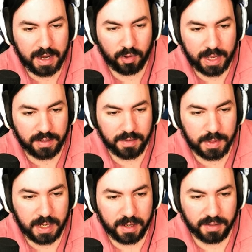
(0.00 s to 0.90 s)
And it landed
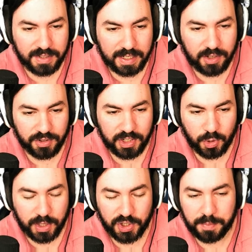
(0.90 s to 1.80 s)
me in a stickier
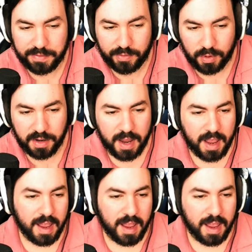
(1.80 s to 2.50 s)
situation than before."